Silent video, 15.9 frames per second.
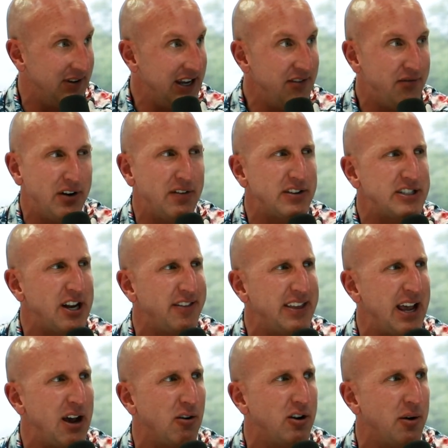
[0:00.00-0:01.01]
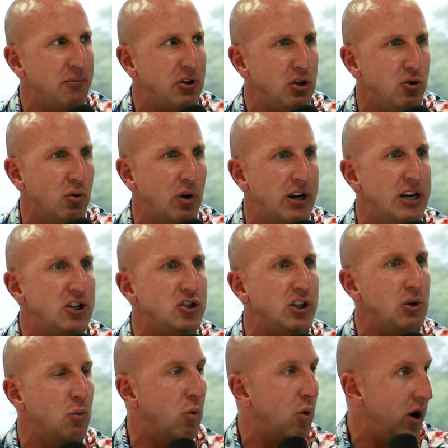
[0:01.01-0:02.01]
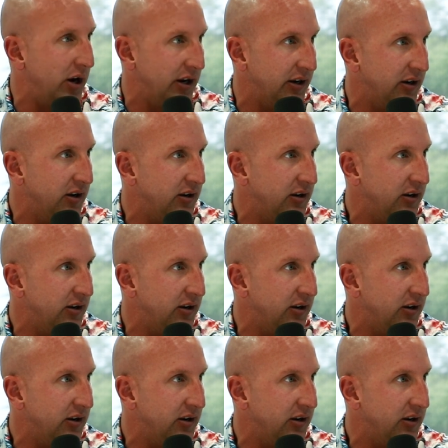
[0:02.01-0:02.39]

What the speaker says: even if it's not the outcome that you initially wanted,